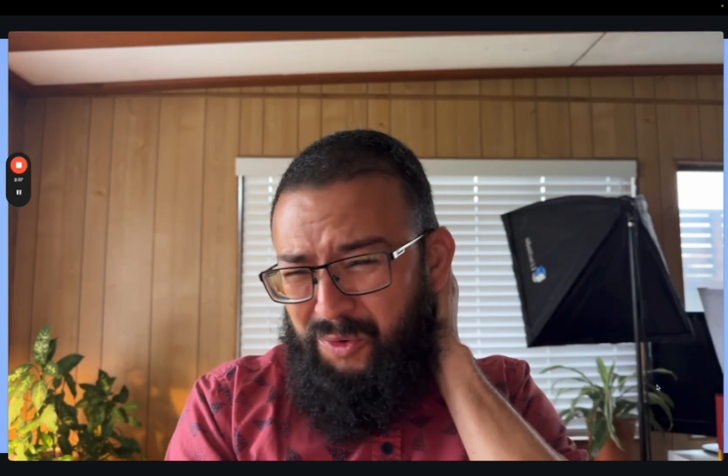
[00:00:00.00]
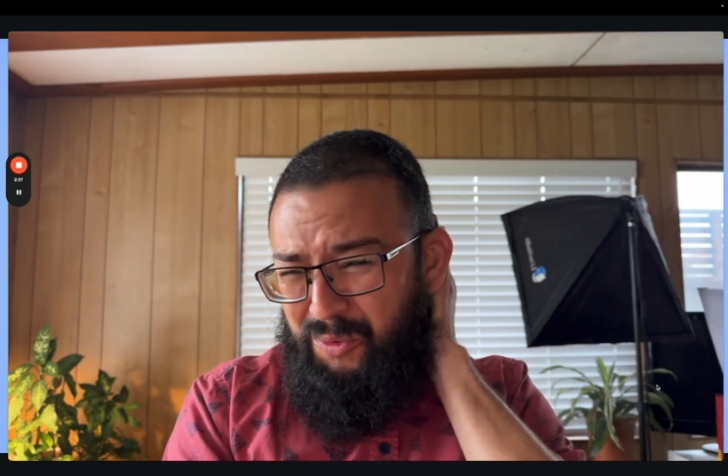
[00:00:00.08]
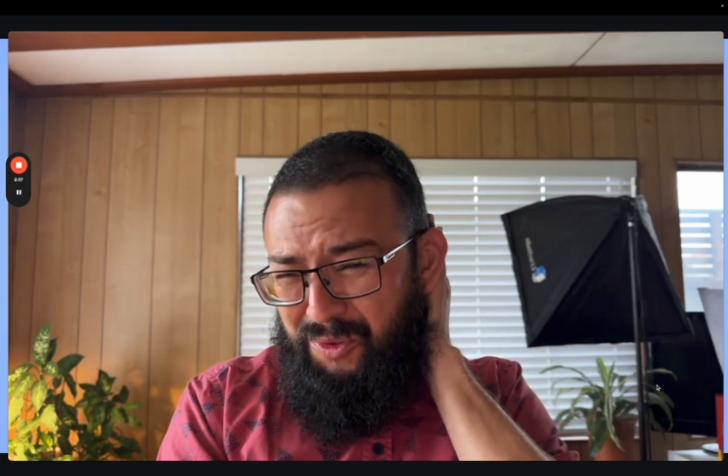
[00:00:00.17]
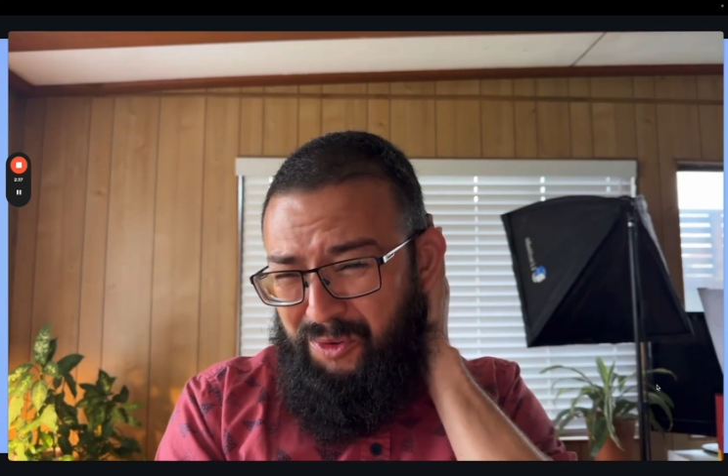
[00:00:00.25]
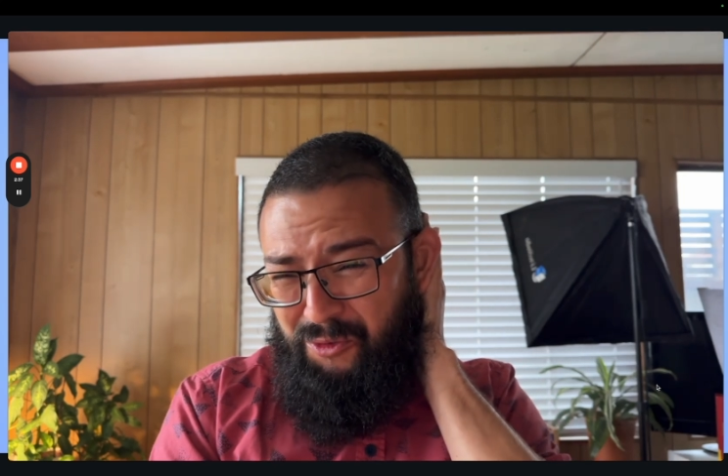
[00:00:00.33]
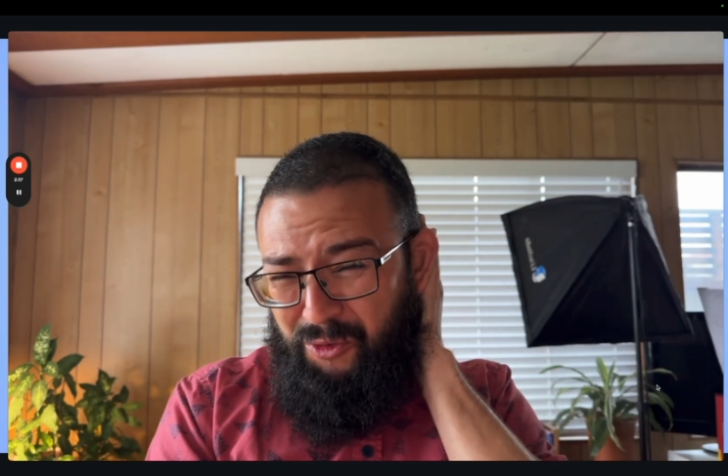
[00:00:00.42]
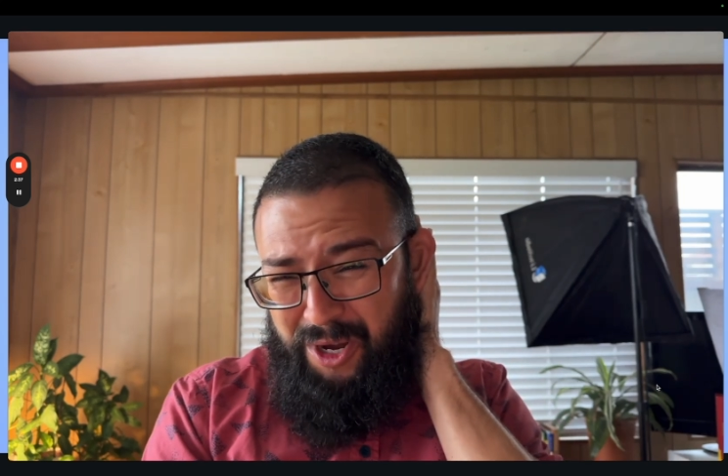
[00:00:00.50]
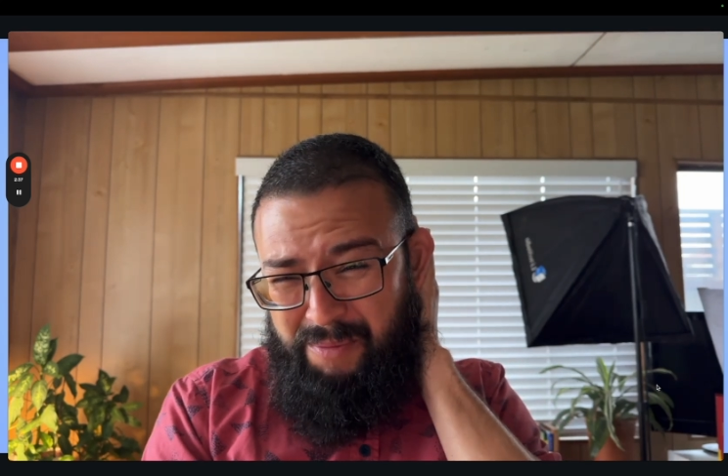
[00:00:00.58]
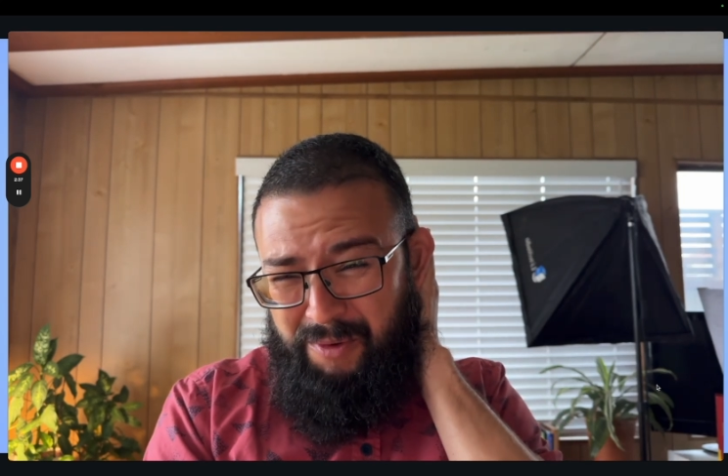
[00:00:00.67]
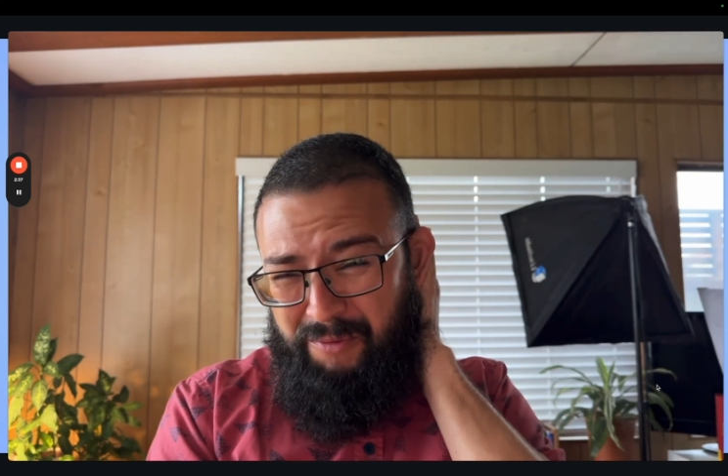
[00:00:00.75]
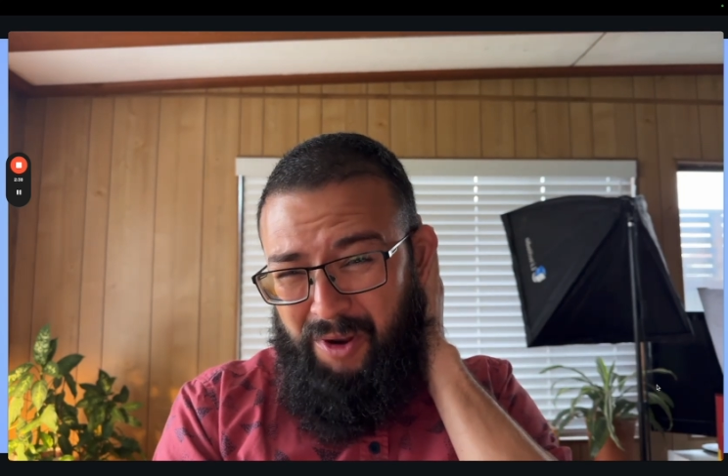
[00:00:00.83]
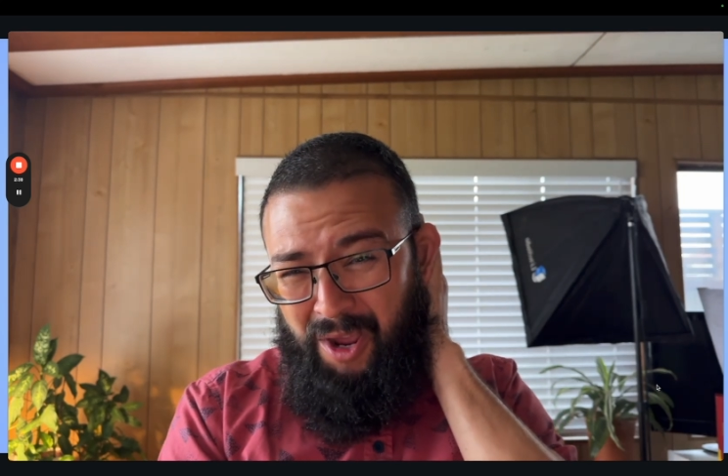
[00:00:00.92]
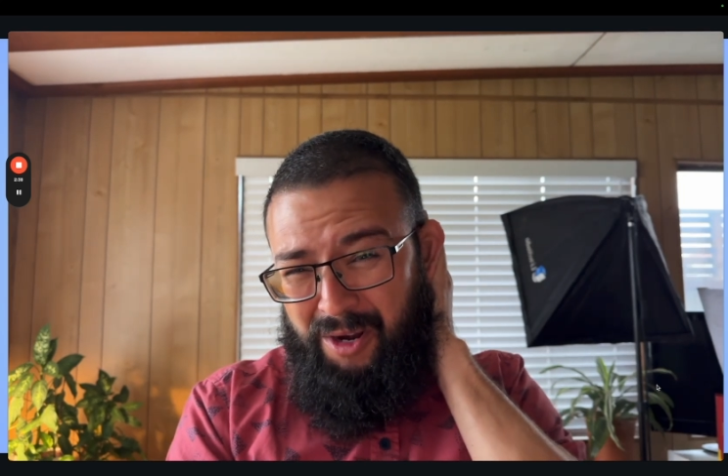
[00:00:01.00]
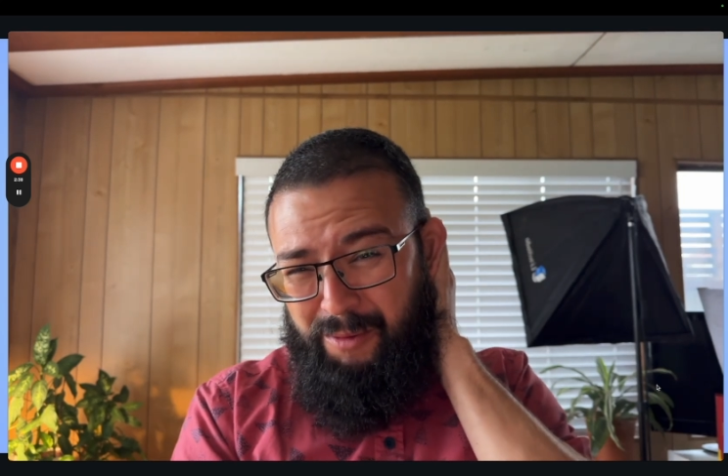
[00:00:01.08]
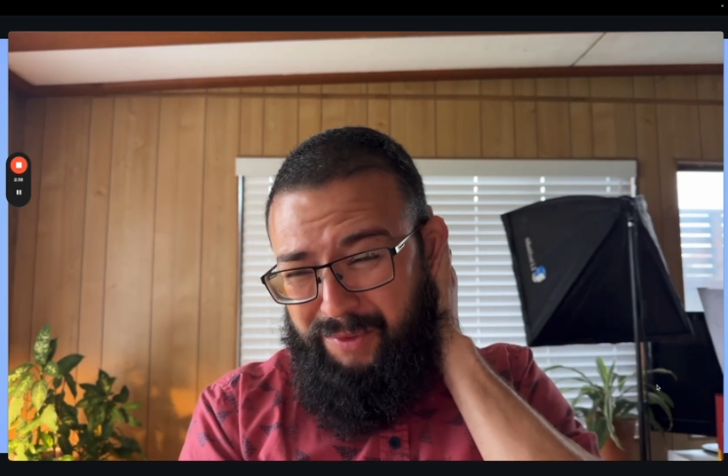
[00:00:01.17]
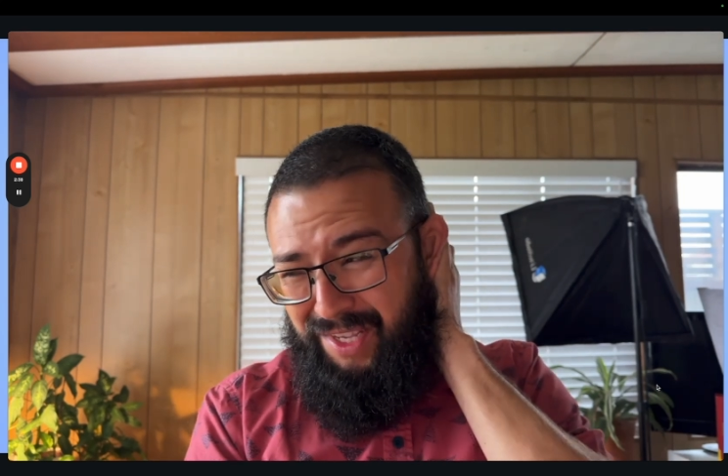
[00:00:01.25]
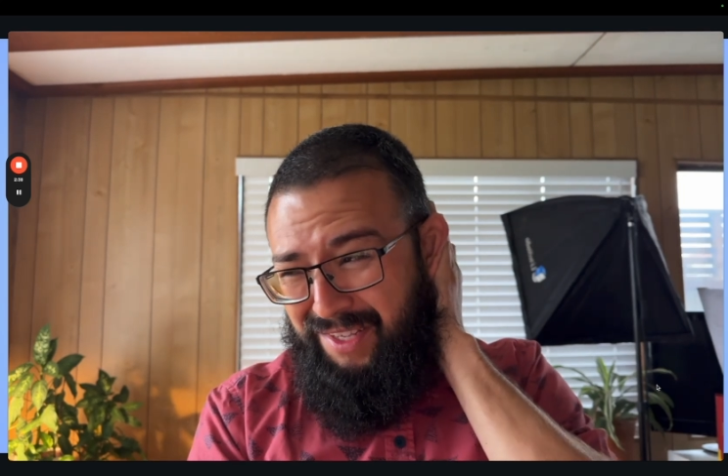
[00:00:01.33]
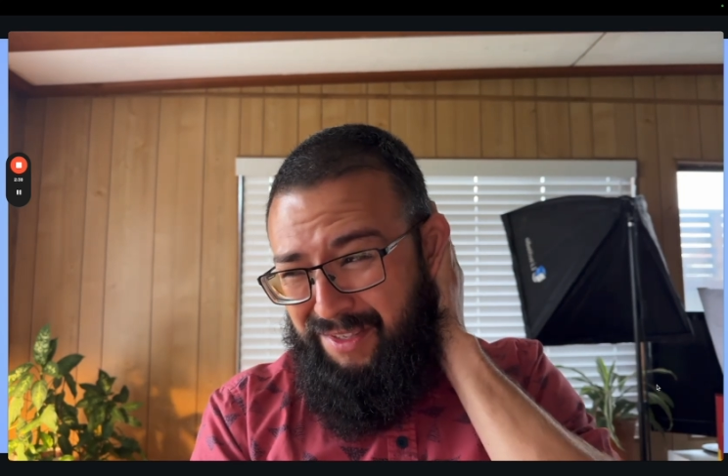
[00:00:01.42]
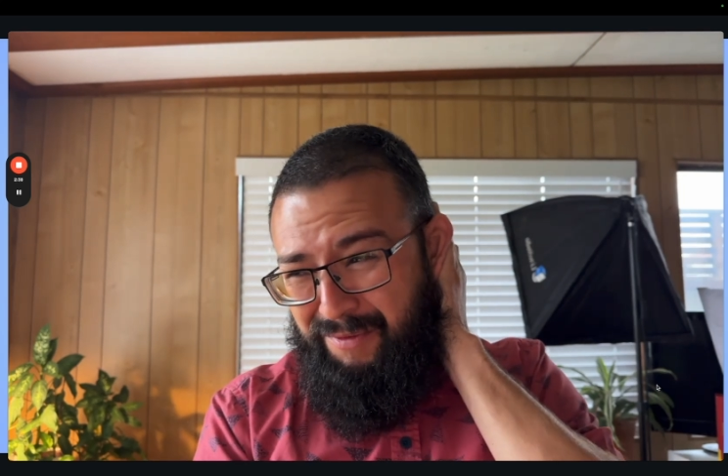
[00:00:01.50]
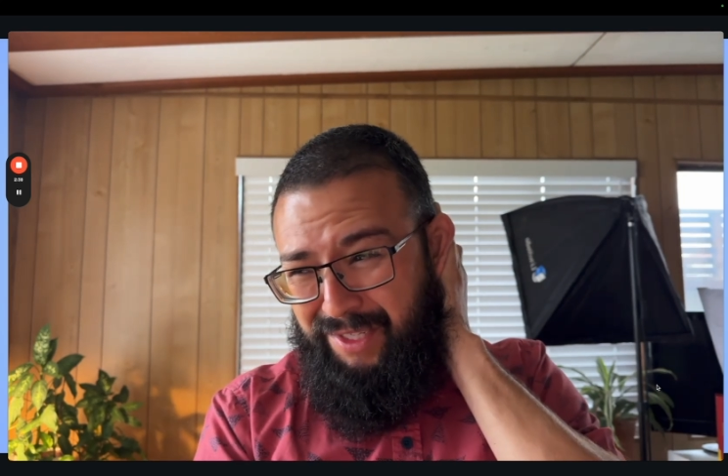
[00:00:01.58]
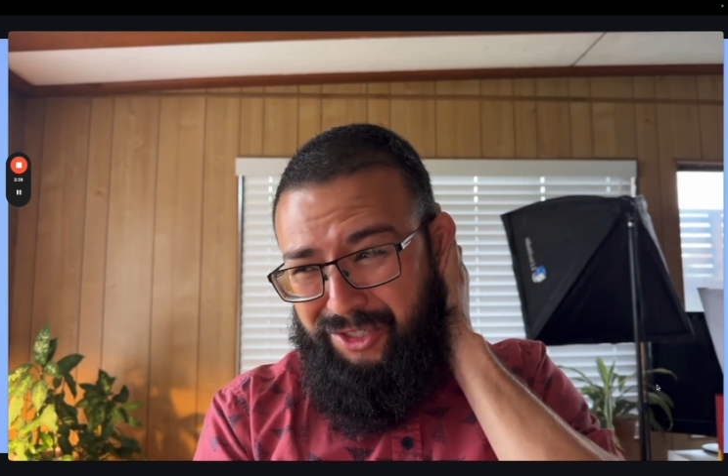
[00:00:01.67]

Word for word: the freedom of not obsessively